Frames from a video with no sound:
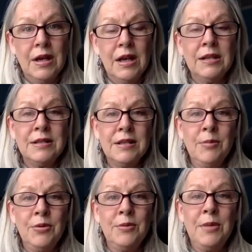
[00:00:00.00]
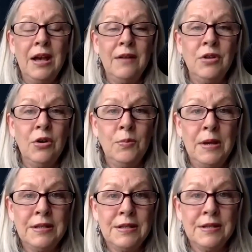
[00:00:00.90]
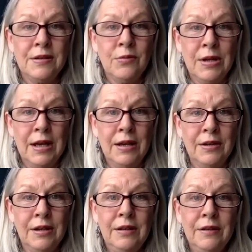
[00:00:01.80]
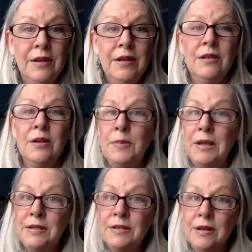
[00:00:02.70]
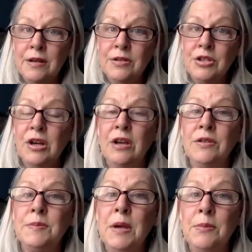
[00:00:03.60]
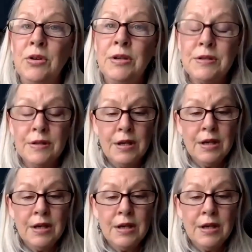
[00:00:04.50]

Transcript: And some of them have no basis in reality. They're based on a child's memories.